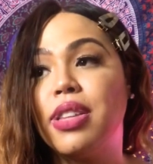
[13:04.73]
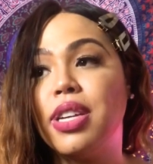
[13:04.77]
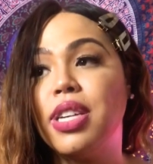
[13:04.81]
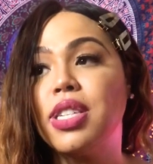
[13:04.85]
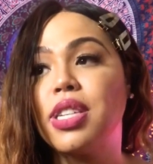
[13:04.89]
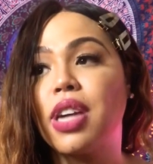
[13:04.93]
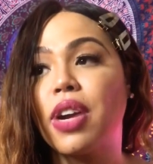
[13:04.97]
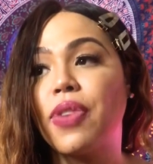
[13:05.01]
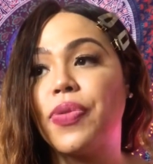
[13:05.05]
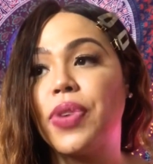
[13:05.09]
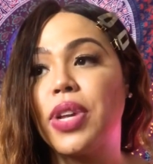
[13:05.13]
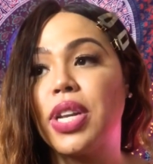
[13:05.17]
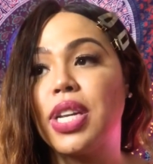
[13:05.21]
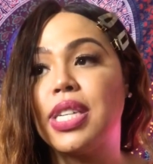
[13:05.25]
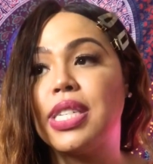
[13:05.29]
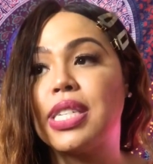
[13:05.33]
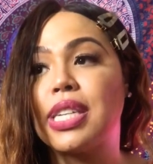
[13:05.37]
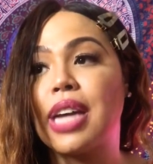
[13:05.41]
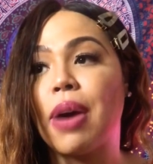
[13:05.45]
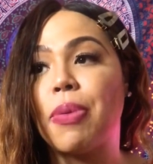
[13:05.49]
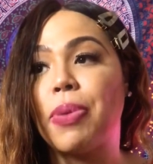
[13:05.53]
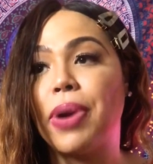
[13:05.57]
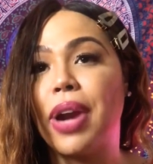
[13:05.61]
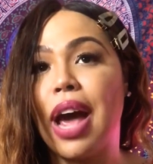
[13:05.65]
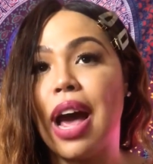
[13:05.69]
These are
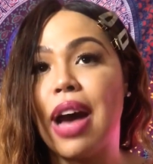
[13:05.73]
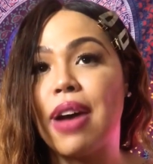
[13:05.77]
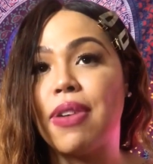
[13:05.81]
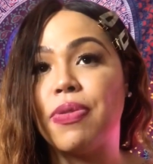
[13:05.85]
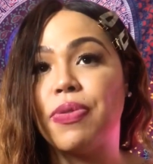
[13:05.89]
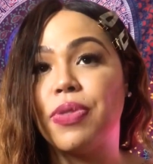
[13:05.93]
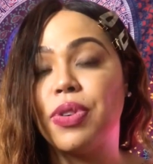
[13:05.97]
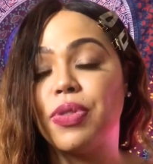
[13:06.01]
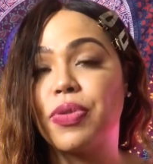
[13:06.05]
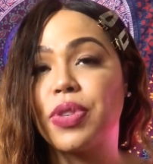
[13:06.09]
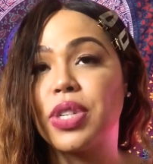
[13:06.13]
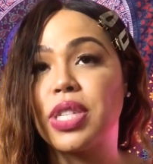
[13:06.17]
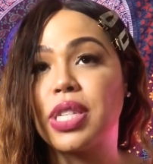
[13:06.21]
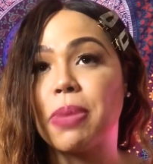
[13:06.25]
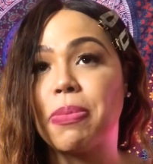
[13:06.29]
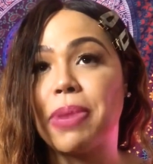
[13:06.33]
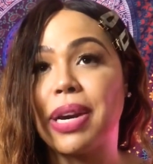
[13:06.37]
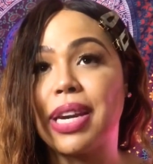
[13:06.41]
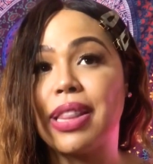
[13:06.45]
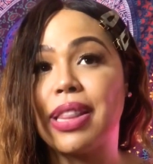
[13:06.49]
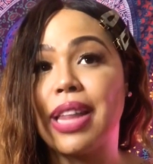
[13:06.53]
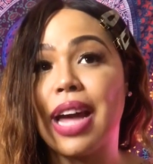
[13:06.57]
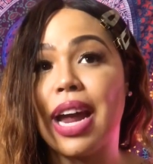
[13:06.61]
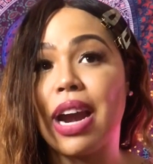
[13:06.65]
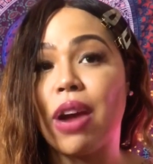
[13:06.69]
feelings I would have for
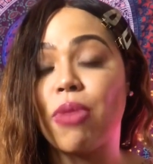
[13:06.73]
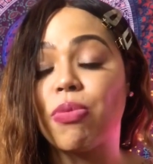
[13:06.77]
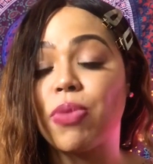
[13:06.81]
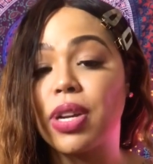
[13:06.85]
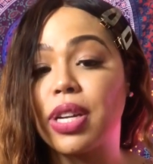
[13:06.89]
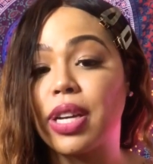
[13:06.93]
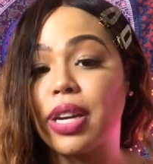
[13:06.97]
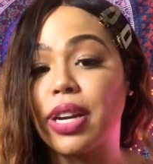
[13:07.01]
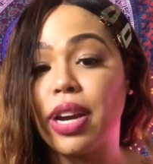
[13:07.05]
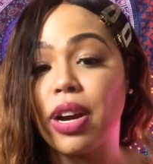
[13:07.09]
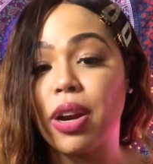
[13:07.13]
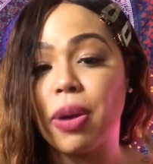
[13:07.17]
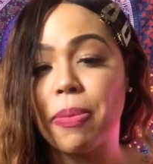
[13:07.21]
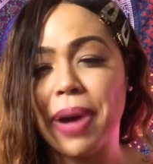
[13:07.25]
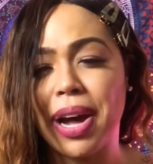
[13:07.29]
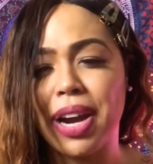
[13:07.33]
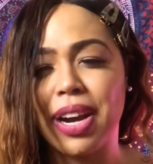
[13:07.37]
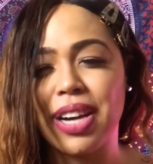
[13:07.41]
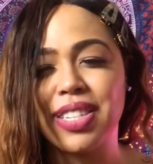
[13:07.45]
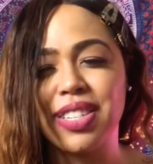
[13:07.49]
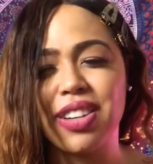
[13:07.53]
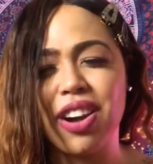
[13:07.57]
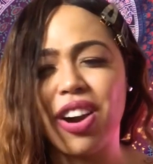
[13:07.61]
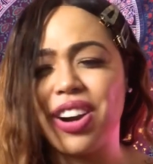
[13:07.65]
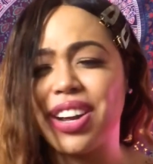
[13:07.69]
somebody that I really care about.
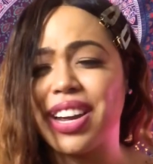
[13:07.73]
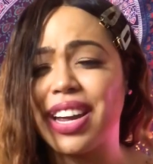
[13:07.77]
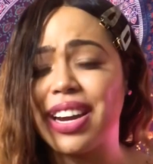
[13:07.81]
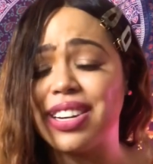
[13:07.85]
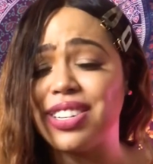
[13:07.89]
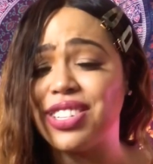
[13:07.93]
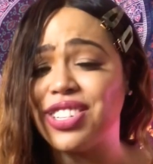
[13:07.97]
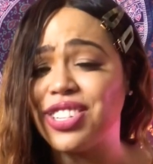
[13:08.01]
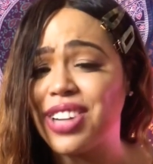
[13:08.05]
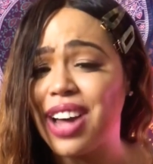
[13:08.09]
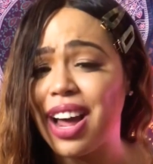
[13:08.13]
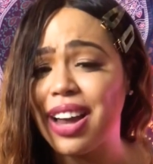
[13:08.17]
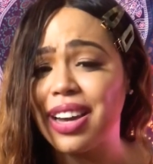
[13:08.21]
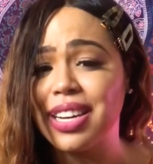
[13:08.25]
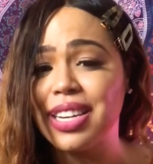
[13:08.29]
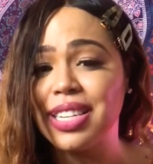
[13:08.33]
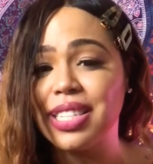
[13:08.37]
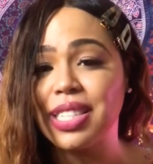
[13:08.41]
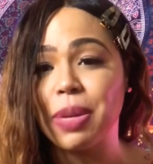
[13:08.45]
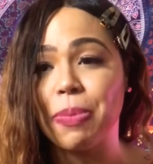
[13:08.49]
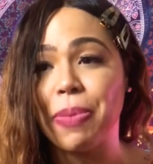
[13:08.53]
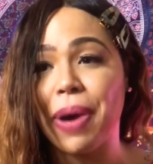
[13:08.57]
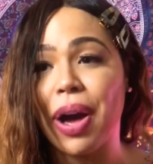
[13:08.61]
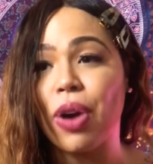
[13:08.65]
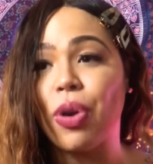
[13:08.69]
I started getting
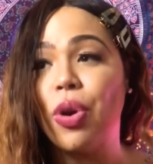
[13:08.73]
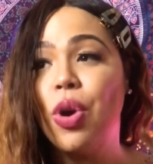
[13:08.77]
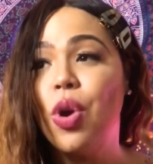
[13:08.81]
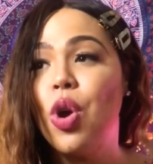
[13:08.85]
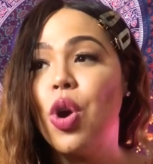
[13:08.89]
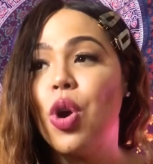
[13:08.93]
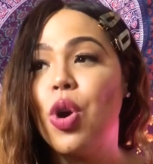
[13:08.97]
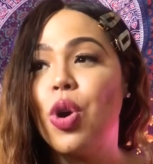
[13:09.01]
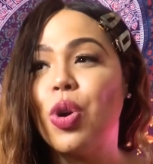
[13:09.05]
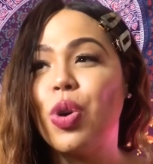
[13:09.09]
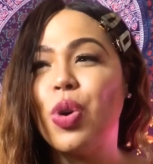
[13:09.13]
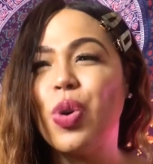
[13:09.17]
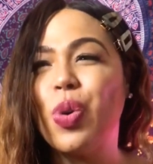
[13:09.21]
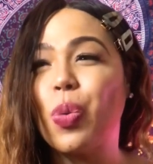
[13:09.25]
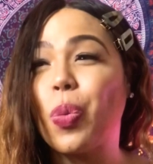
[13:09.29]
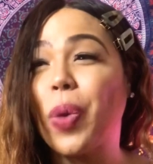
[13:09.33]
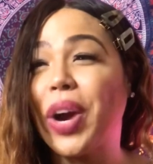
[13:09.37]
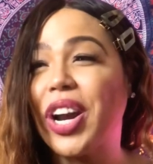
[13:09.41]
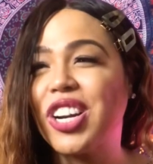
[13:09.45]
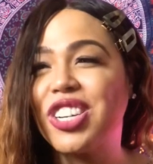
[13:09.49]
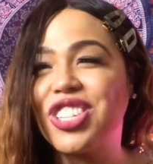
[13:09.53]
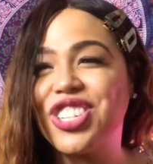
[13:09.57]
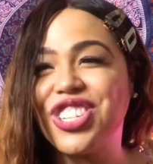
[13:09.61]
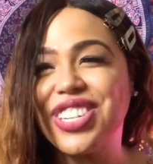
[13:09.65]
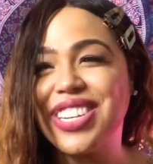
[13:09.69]
jealous about
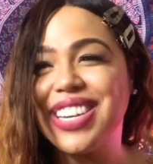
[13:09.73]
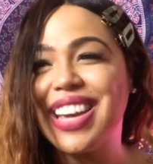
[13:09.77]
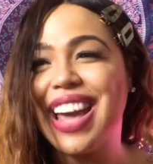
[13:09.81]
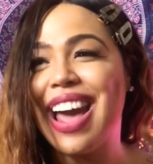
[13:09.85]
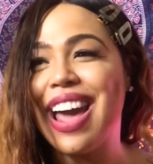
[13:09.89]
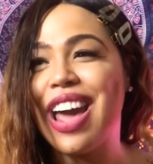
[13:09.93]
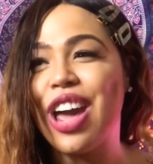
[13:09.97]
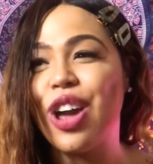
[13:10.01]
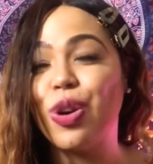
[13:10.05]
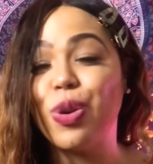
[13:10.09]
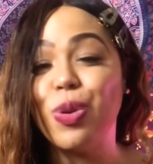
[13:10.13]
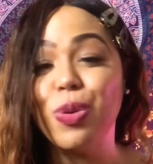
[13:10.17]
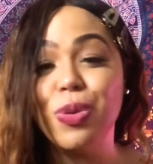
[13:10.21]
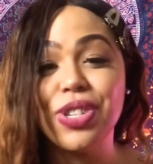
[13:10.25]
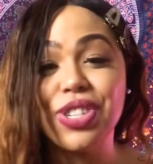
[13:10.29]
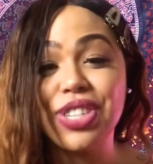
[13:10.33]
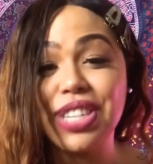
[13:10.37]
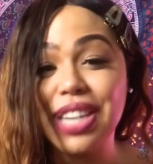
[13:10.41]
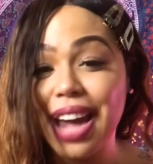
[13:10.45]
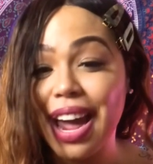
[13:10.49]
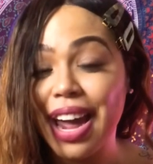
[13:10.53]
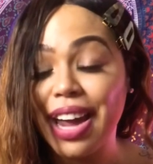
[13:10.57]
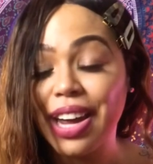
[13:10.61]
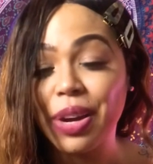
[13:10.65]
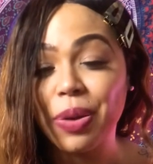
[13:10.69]
where she at, who is
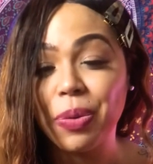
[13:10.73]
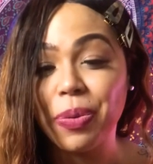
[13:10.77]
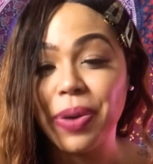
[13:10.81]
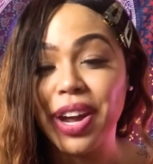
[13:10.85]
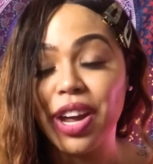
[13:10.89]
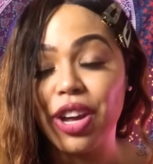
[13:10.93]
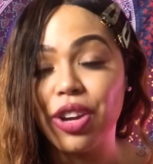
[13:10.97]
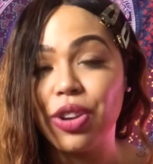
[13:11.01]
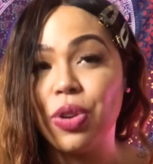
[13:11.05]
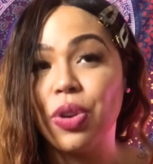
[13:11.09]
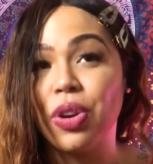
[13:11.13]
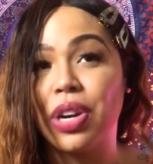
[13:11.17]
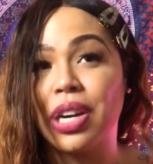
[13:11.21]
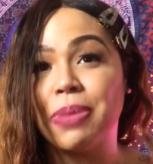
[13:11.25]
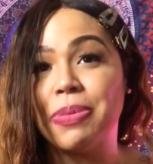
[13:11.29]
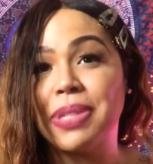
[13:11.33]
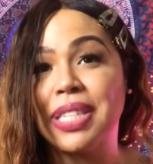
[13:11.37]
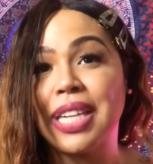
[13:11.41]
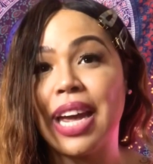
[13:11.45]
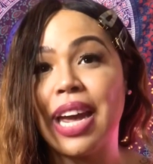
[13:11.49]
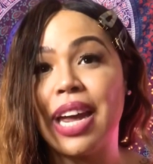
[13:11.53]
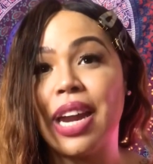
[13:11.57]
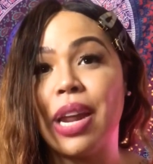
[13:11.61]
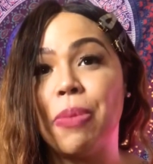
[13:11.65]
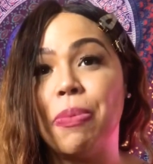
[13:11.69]
she hanging with. You know what I'm saying?